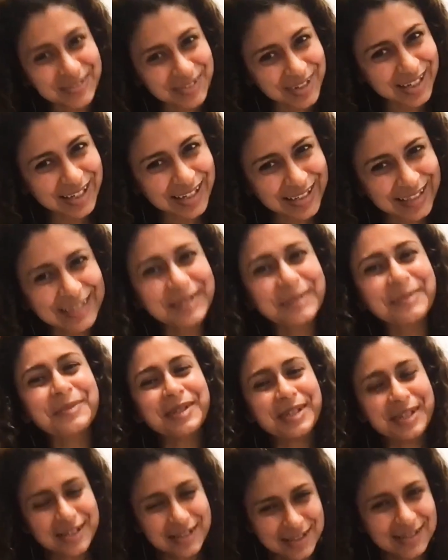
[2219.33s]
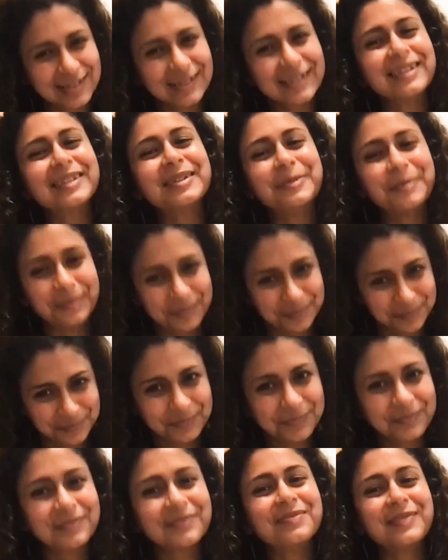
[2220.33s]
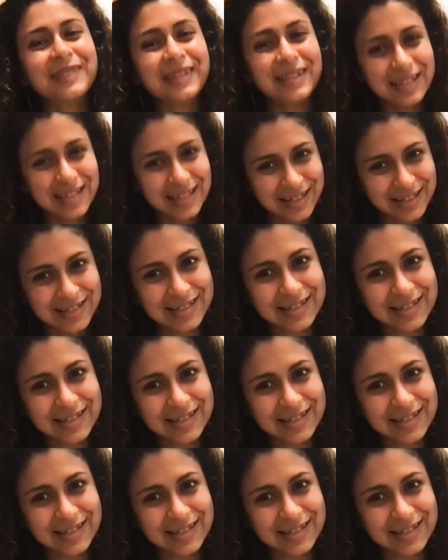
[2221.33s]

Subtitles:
bacterial cultures in it as well.